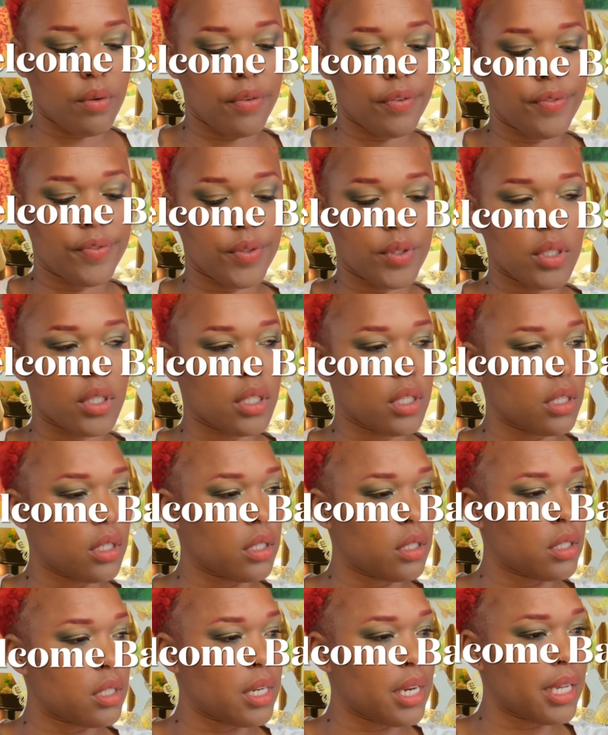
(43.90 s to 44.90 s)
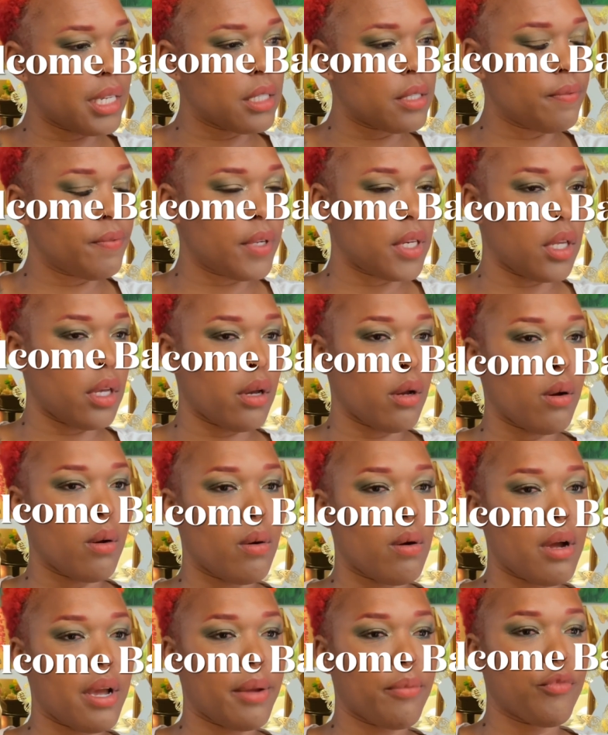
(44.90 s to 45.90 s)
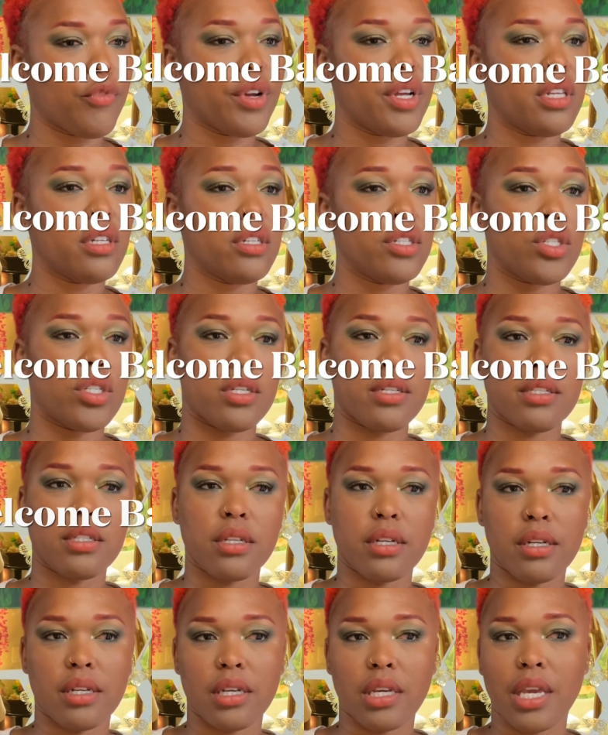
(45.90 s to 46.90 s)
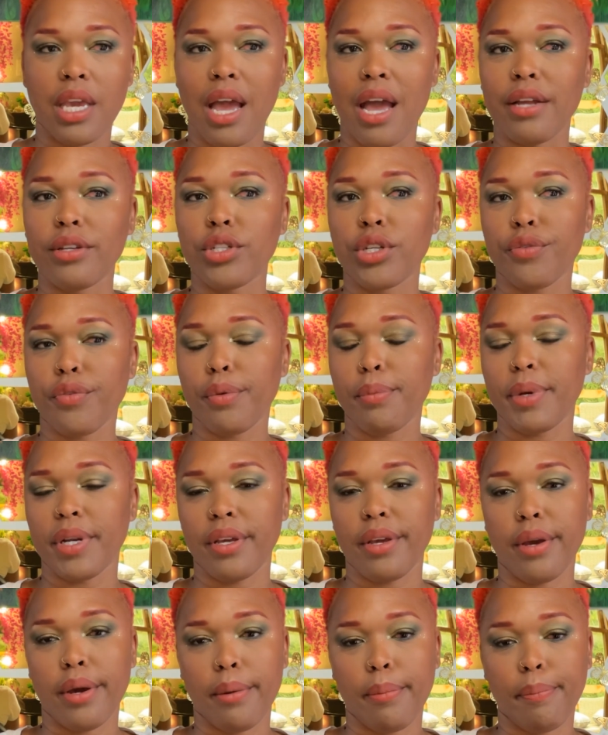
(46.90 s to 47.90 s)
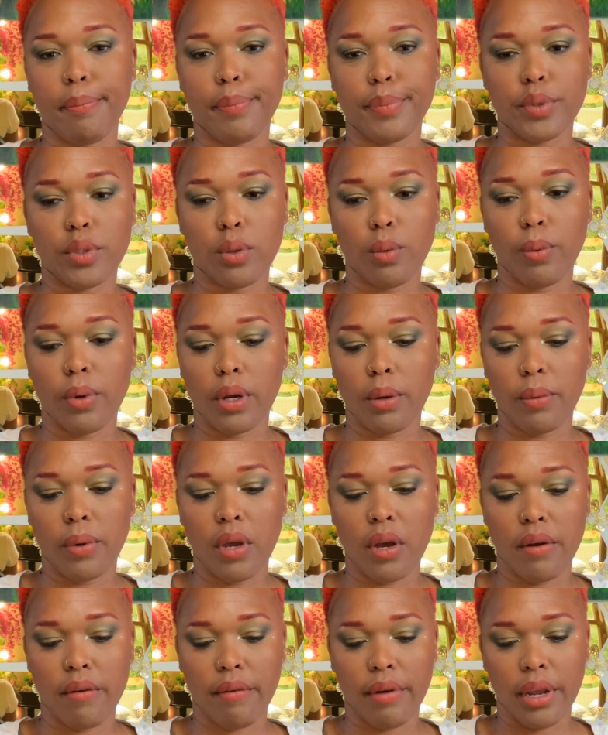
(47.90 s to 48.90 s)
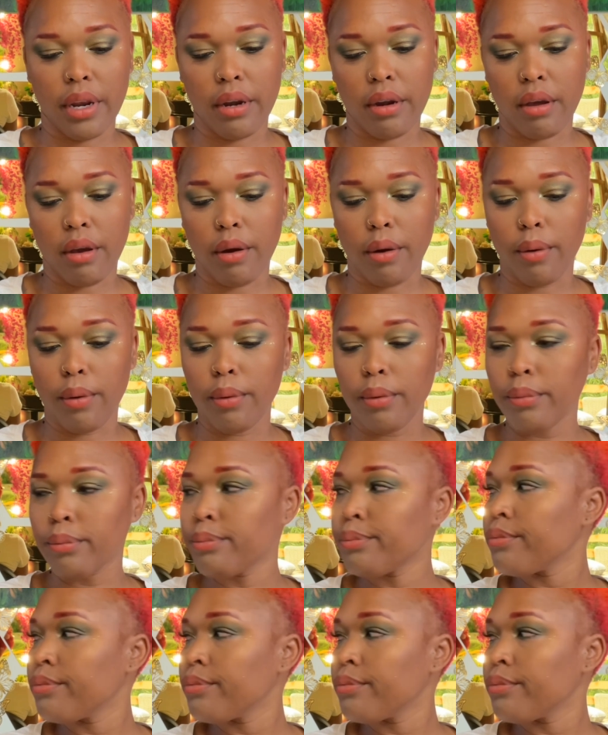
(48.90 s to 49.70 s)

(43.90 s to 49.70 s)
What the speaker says: for today's video, I'm really just gonna catch everybody up to where we are right now.